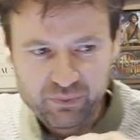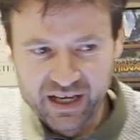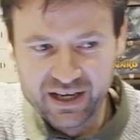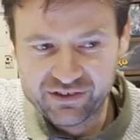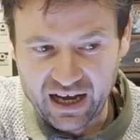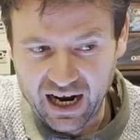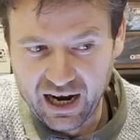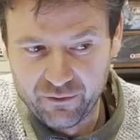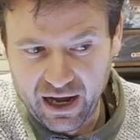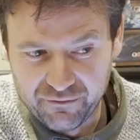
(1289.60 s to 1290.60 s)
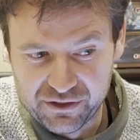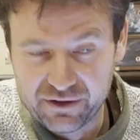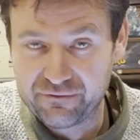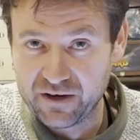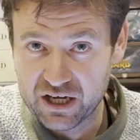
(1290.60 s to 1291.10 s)
is, after the
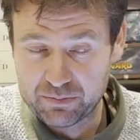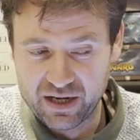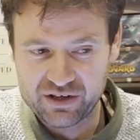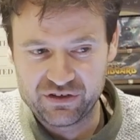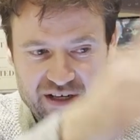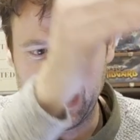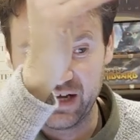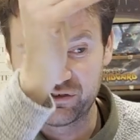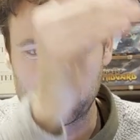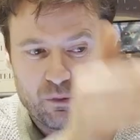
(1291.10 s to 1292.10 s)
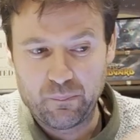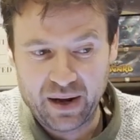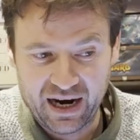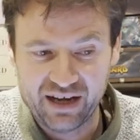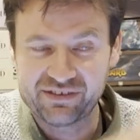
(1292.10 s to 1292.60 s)
first person has gone
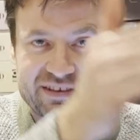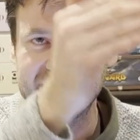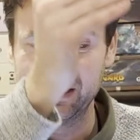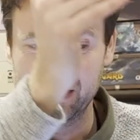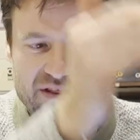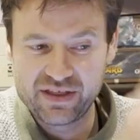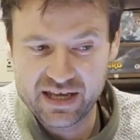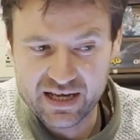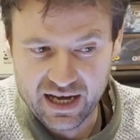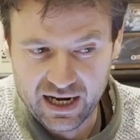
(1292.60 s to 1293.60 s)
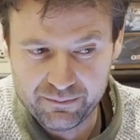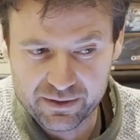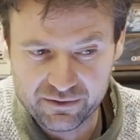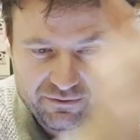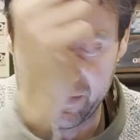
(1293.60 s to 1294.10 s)
past the
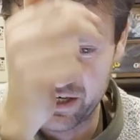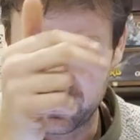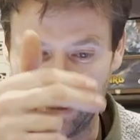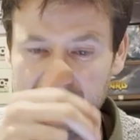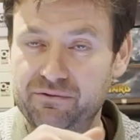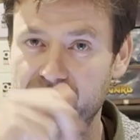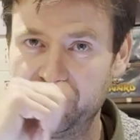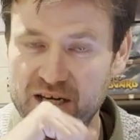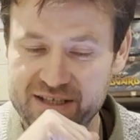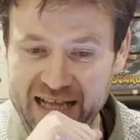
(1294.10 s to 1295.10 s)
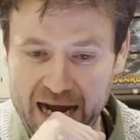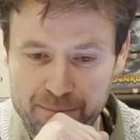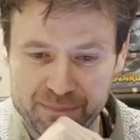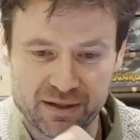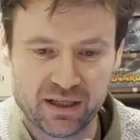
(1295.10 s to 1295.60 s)
finish line for the first
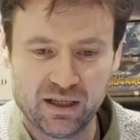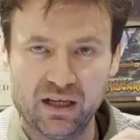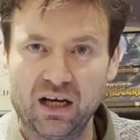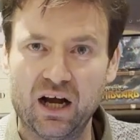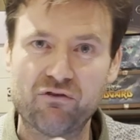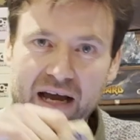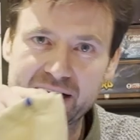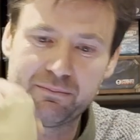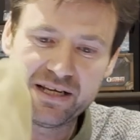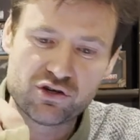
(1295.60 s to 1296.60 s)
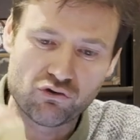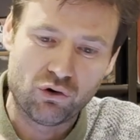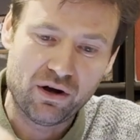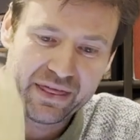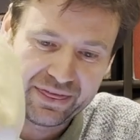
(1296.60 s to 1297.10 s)
lap, I randomly
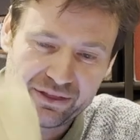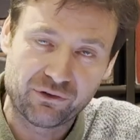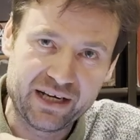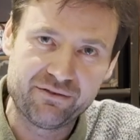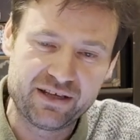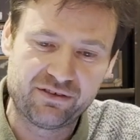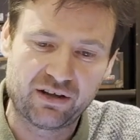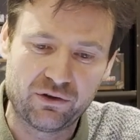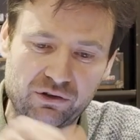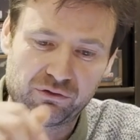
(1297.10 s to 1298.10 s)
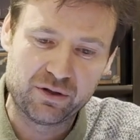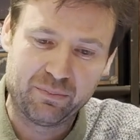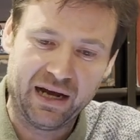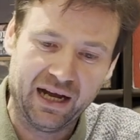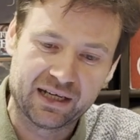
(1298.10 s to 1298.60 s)
draw 3 of these tokens from the
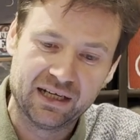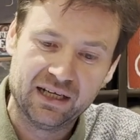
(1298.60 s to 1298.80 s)
bag.